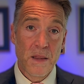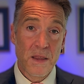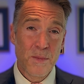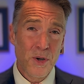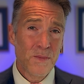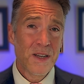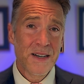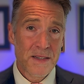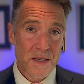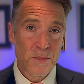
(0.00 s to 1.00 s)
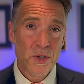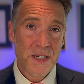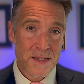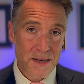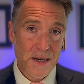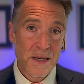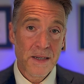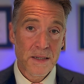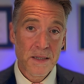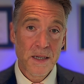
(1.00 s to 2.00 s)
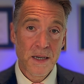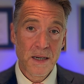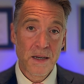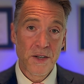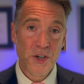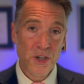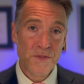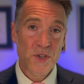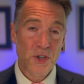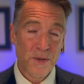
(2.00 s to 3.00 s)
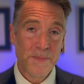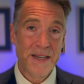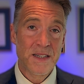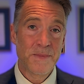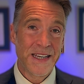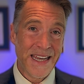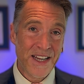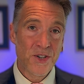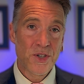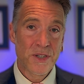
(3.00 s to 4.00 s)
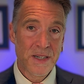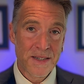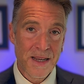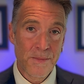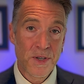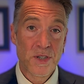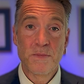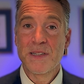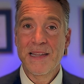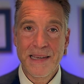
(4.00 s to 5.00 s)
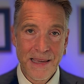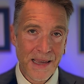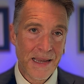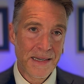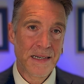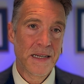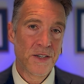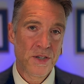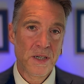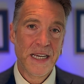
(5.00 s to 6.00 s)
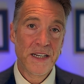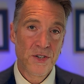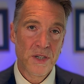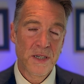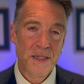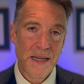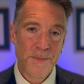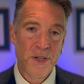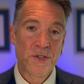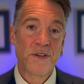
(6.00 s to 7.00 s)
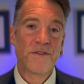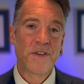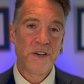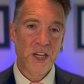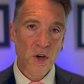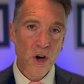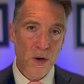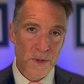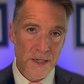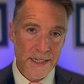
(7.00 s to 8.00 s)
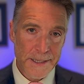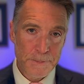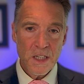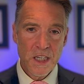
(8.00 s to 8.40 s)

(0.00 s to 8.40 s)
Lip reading: The bottom line is the body's delicate. Nerves are not meant to be injured and damaged, but they can get injured and damaged very commonly.